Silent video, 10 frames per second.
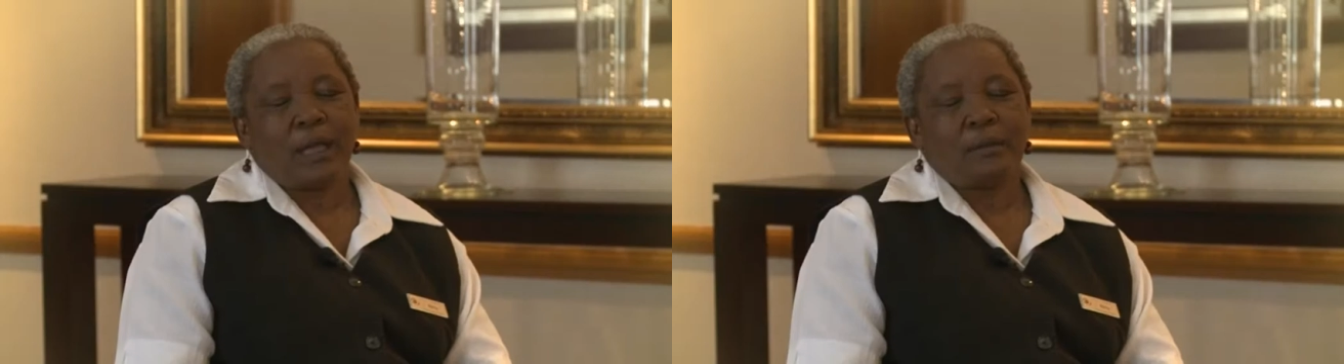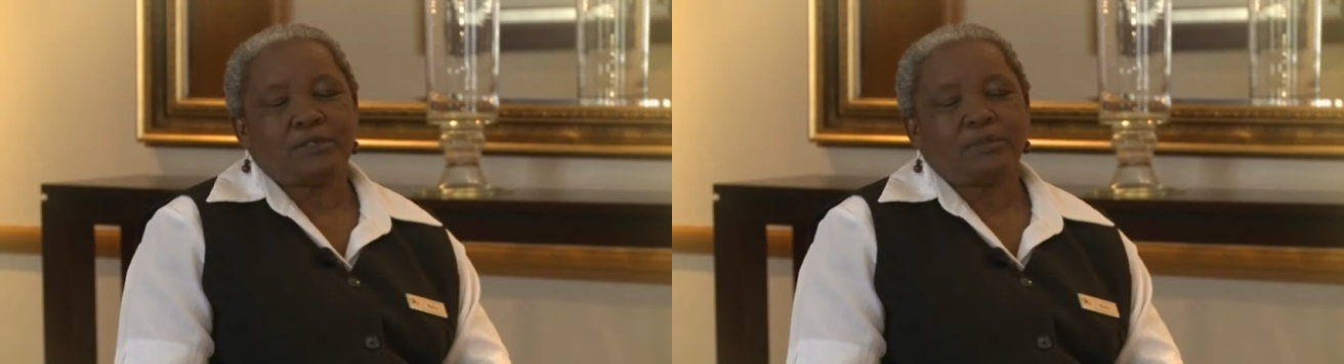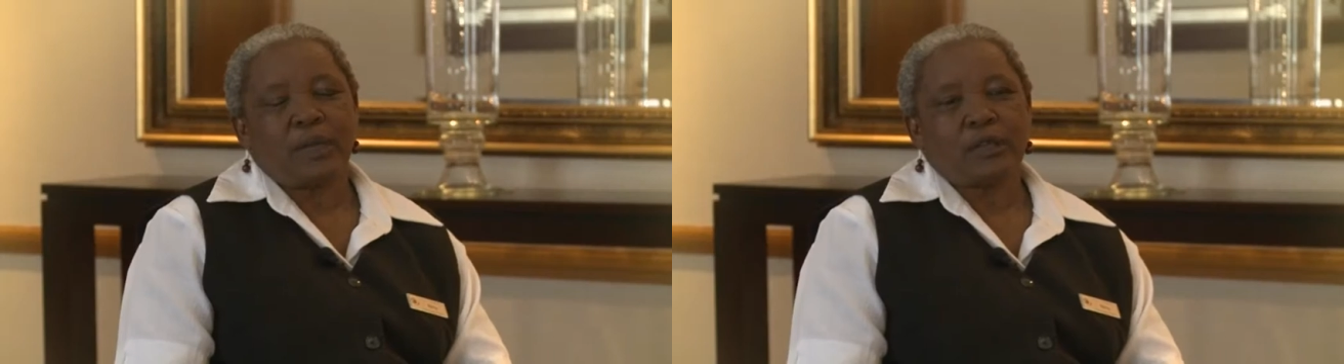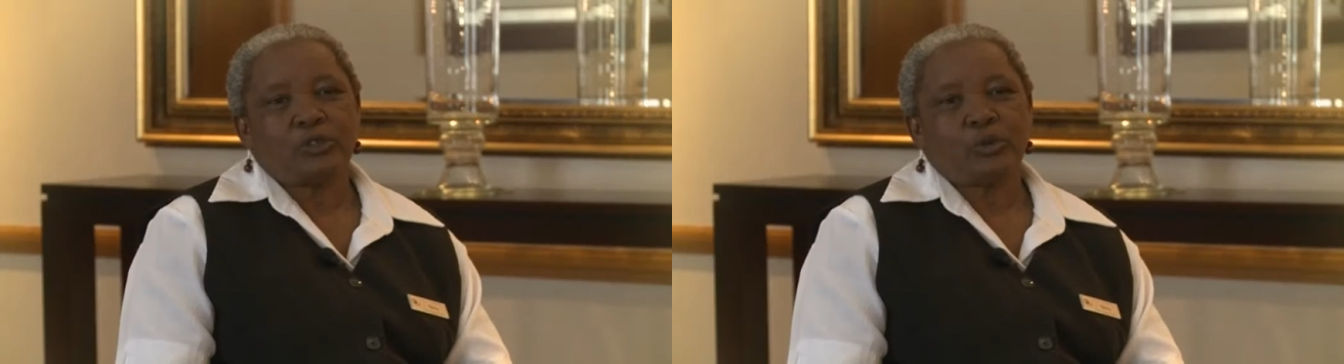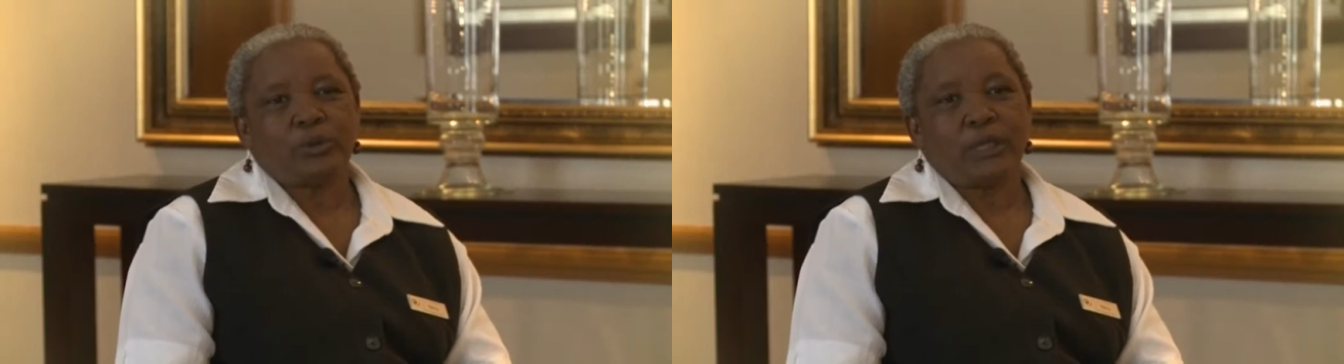comes back
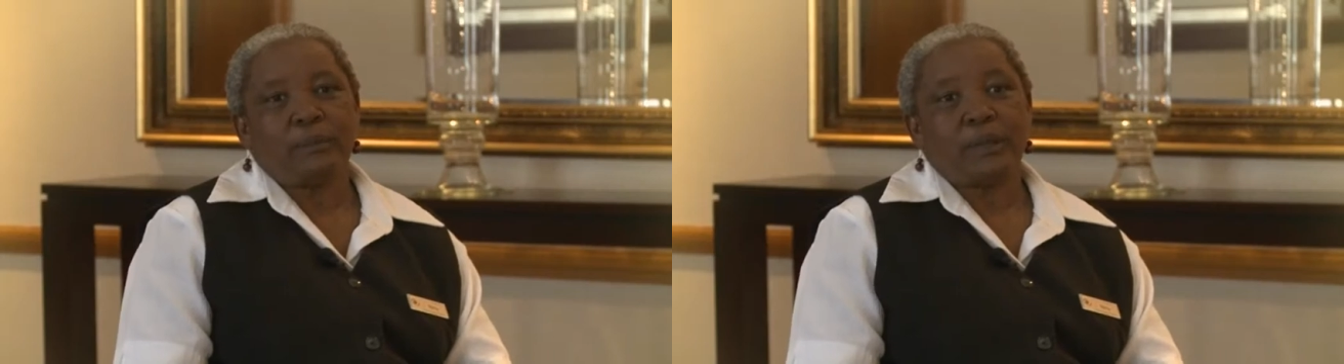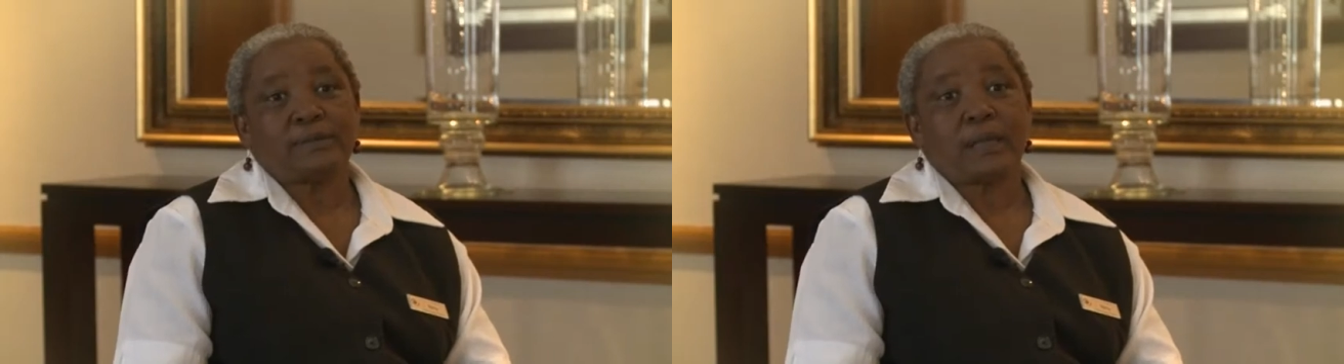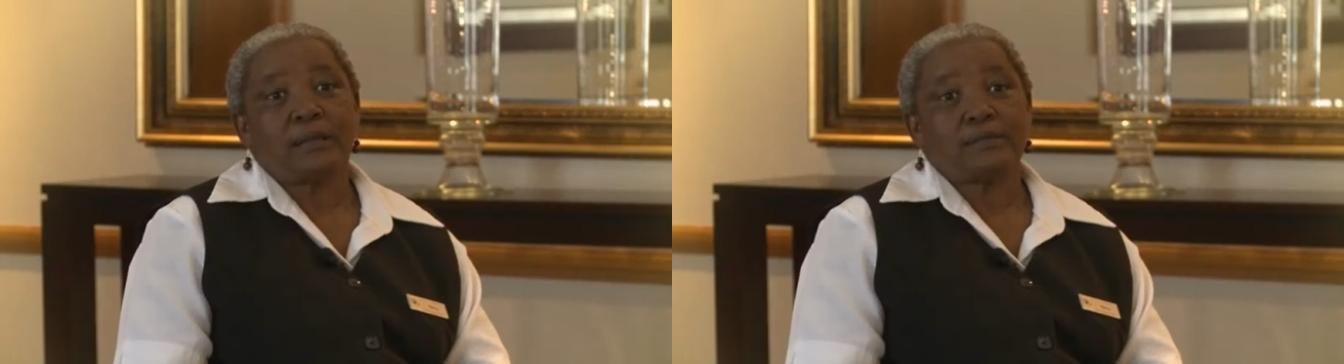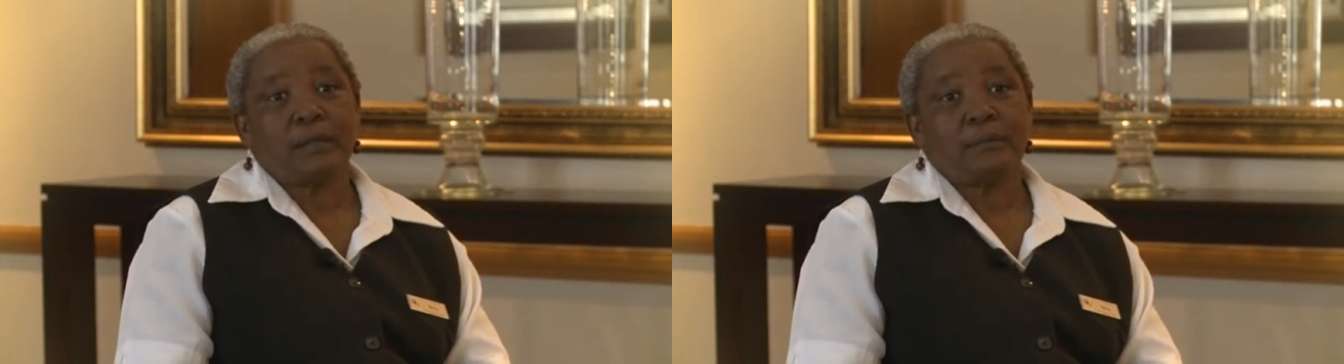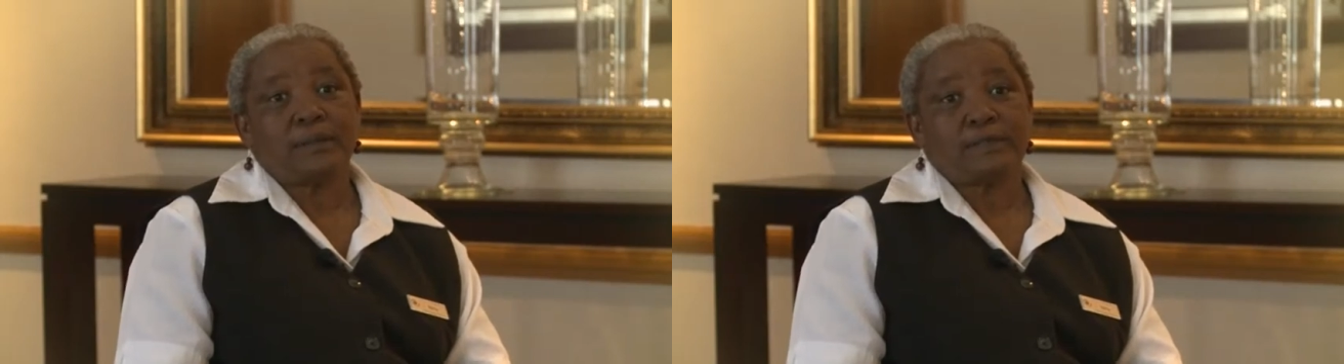through the best customer